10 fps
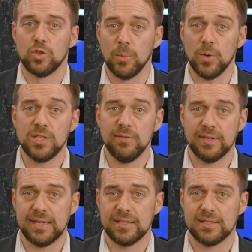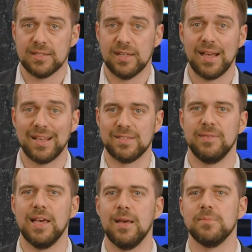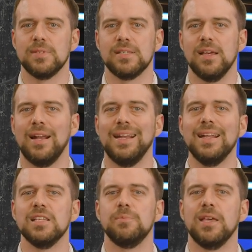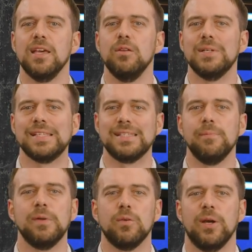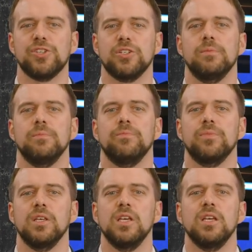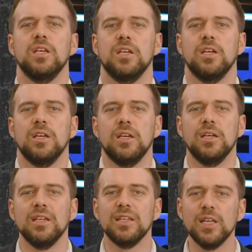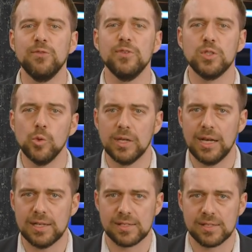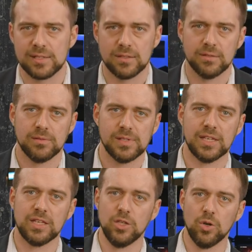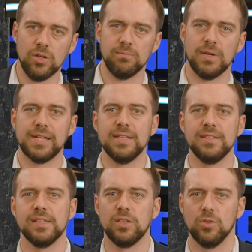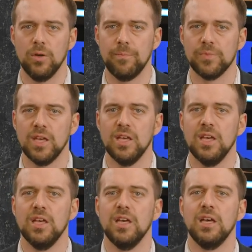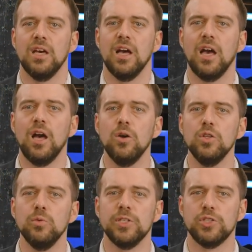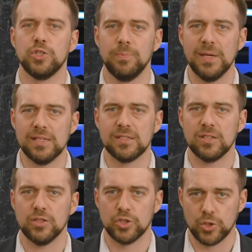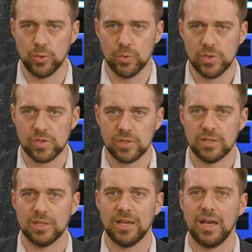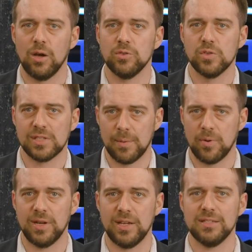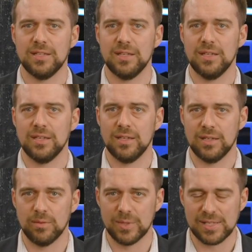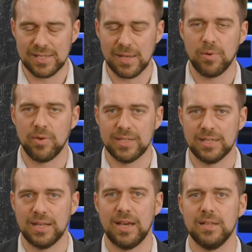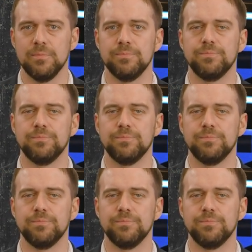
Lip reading: To motivate SVMs, let us begin with a simple question. Given two classes, secure and insecure, how do we best choose how to separate with a separating line?